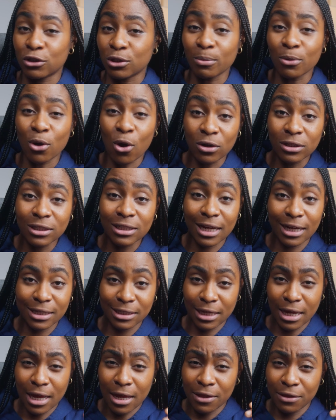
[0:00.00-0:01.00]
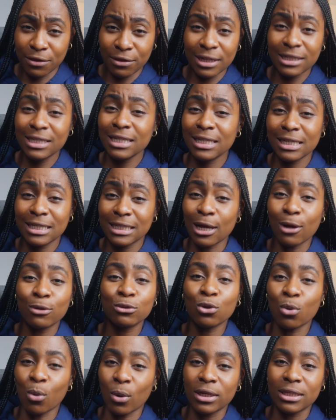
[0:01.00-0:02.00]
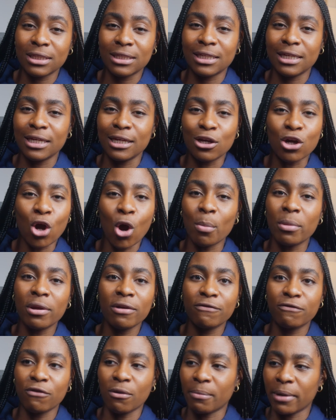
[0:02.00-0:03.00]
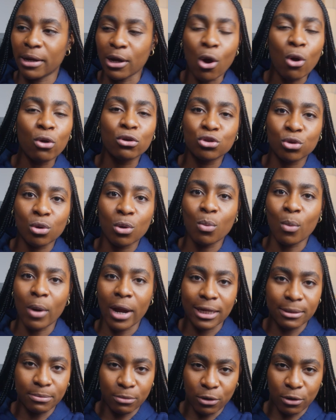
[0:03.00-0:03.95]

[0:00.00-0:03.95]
some context, this is a sound quality coming from my ultra-wide